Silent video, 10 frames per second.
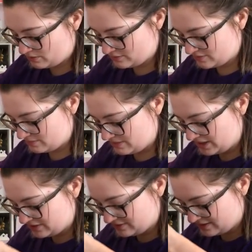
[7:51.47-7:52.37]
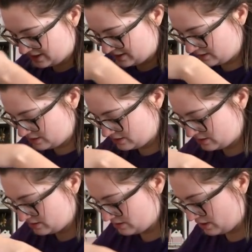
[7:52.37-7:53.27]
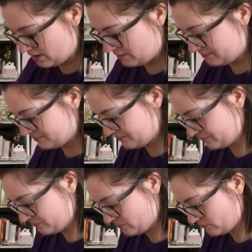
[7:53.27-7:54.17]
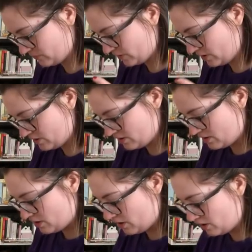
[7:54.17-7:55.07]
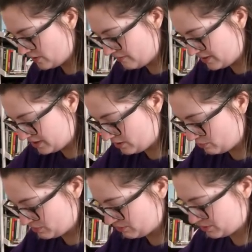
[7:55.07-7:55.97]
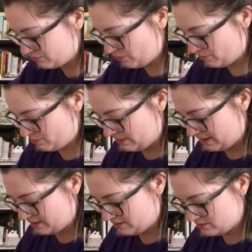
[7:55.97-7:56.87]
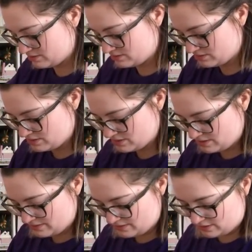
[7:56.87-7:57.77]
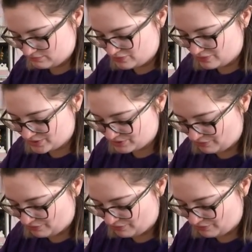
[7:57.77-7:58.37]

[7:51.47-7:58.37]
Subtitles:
Got some knickers here. Are there any I want to throw away? I'm not going to